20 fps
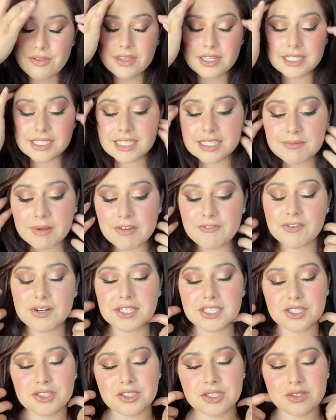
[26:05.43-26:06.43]
This is my
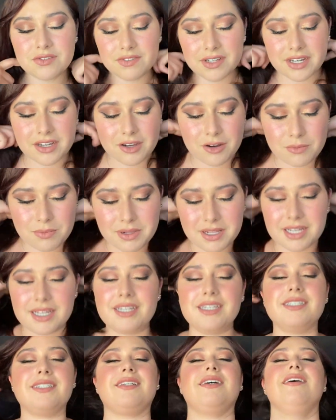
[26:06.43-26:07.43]
first YouTube video.
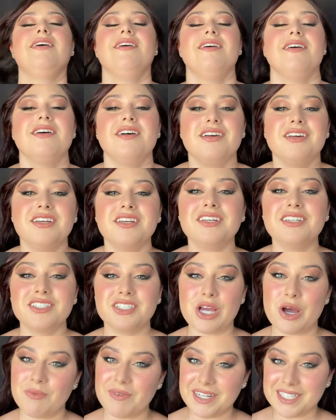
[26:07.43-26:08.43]
Please
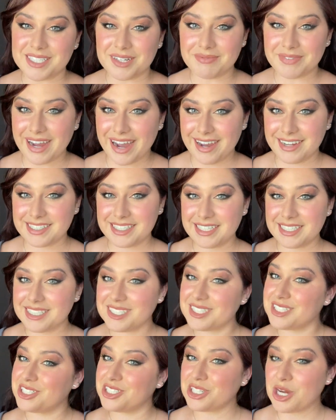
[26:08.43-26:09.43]
show me some
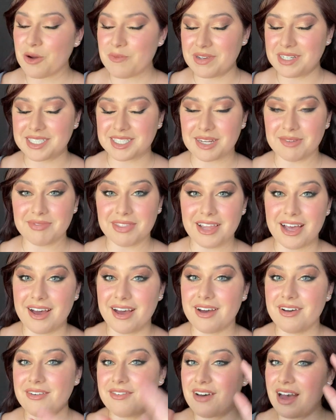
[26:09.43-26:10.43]
kindness, show me some
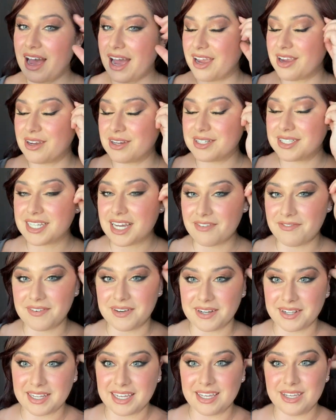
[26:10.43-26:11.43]
love. I could
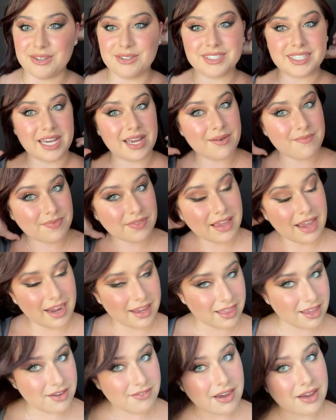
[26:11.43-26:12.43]
definitely use it. I
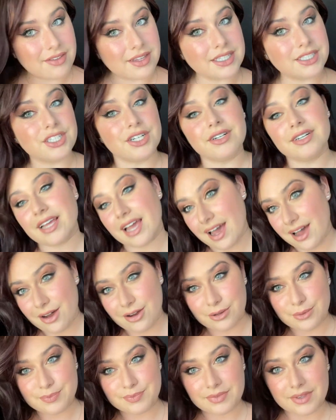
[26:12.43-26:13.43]
love how this turned
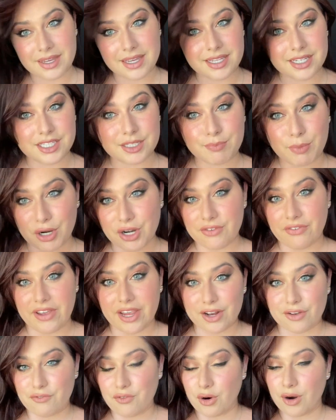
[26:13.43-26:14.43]
out. It is
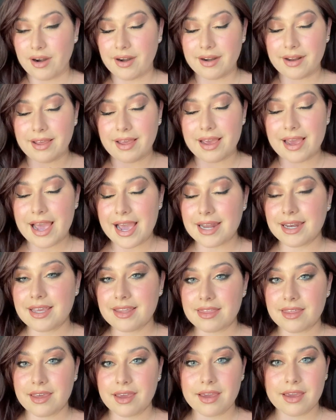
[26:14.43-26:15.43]
perfect for
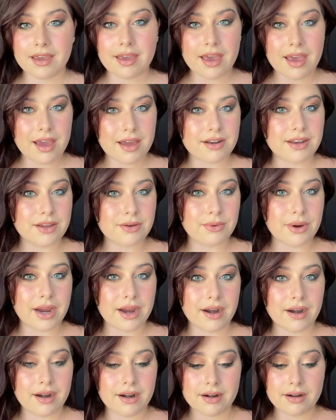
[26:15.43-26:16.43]
anything,
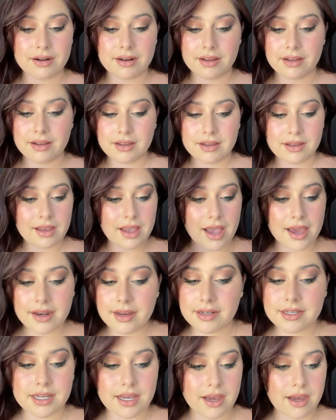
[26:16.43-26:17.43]
anywhere,
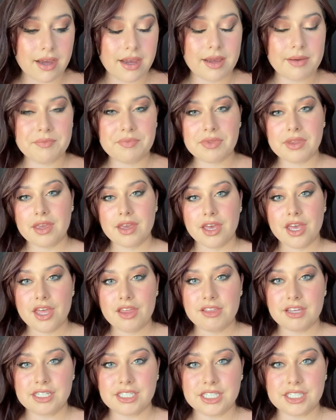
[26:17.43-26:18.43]
anytime.
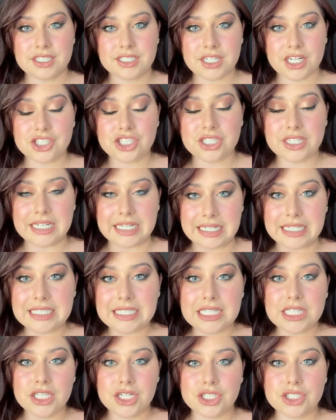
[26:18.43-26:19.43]
This is such an
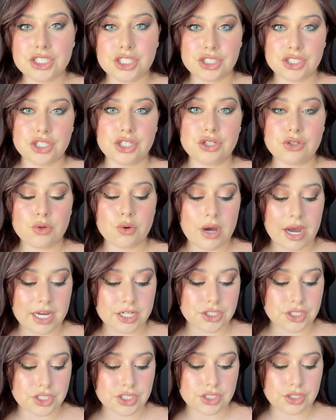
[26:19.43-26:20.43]
easy look to do. I
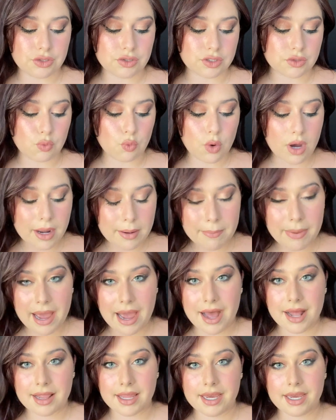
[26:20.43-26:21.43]
just used one
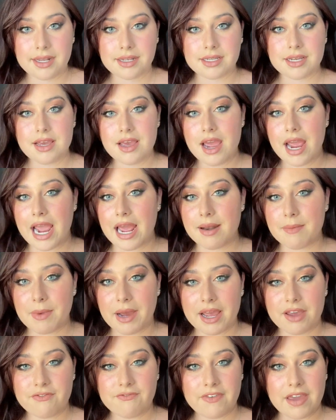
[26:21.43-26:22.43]
palette, and
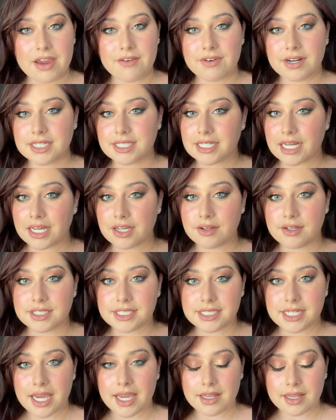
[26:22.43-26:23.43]
my favorites I use
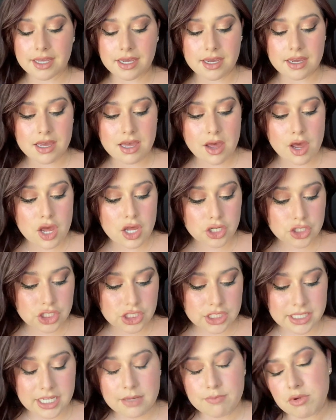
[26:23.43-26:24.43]
daily.
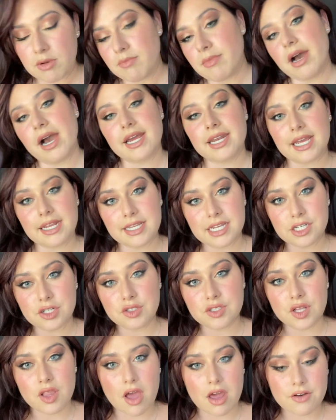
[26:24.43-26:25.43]
Just keep in mind, I did use
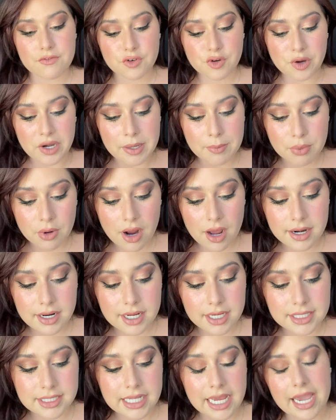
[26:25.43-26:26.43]
a lot of cream
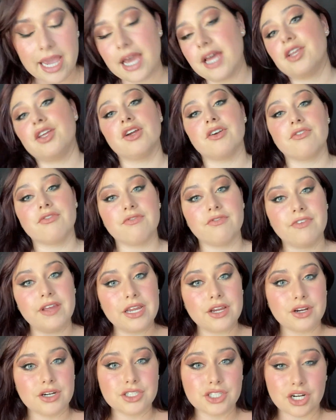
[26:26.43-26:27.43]
products, and your
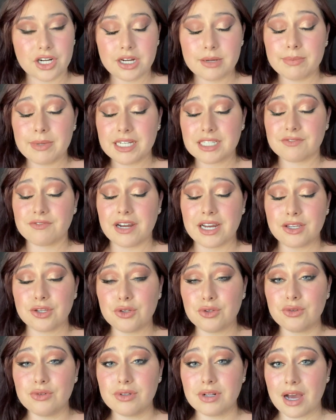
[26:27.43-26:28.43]
fingers are your best friend. You
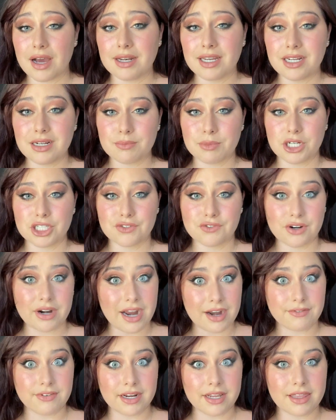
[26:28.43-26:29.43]
do not need a brush for
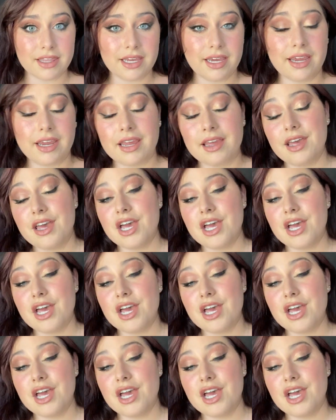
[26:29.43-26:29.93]
everything.